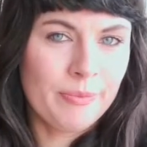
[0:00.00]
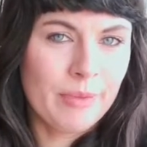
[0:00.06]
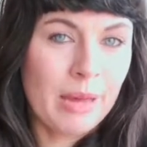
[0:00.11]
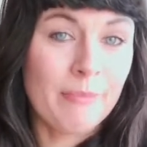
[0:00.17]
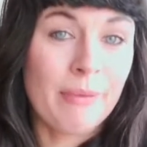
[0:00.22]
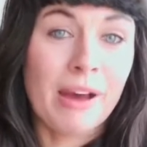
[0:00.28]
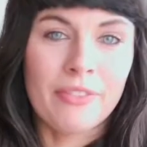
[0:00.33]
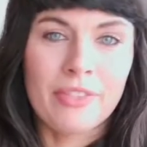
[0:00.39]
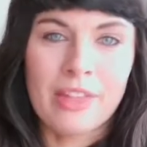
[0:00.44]

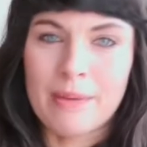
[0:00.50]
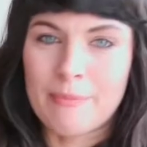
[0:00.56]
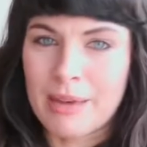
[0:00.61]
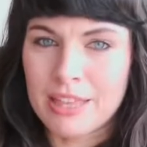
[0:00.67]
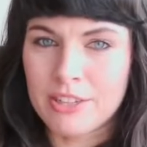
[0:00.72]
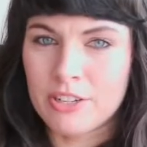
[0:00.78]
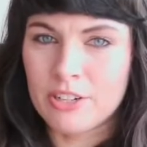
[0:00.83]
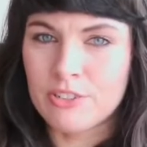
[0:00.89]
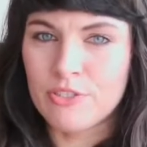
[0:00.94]
about their
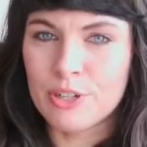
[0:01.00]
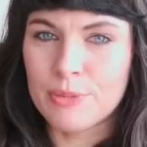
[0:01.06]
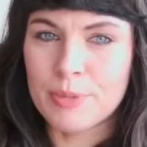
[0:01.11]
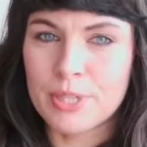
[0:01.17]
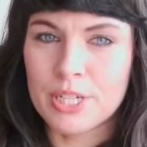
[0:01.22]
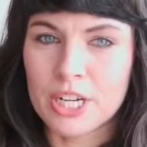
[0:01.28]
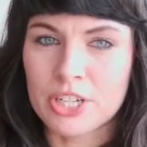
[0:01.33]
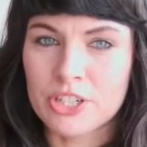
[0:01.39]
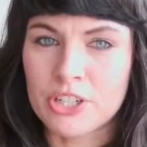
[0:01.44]
method of
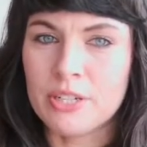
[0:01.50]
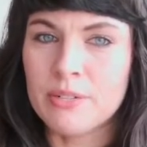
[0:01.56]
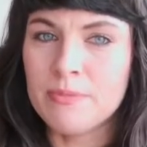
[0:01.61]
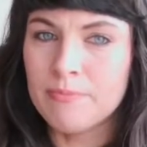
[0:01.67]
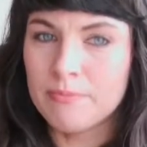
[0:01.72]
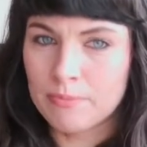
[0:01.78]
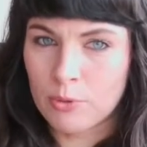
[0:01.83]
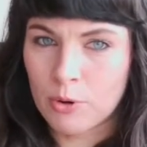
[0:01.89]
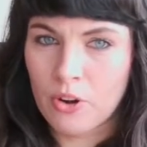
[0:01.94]
reproduction,
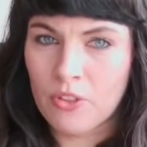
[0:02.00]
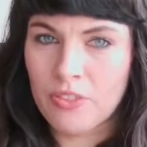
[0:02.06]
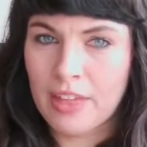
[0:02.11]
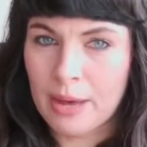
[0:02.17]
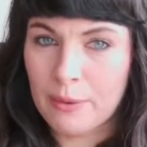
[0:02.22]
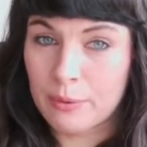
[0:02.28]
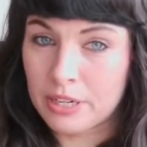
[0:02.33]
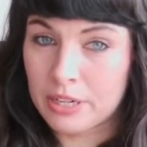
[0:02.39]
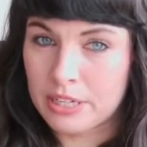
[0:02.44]
more on
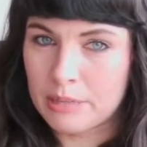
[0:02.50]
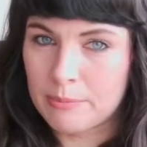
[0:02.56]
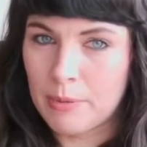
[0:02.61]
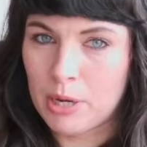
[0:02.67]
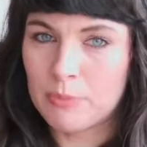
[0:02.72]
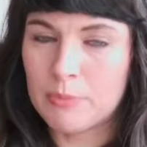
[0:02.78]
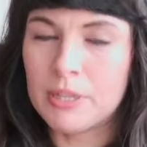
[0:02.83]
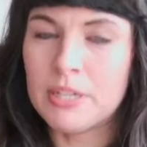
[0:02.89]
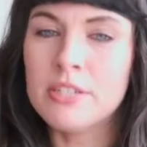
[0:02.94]
that one in a
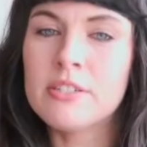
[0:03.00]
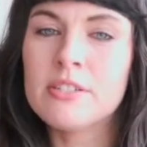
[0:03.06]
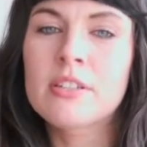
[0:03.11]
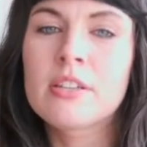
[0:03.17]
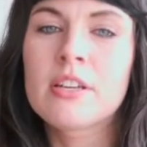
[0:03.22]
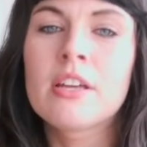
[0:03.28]
moment,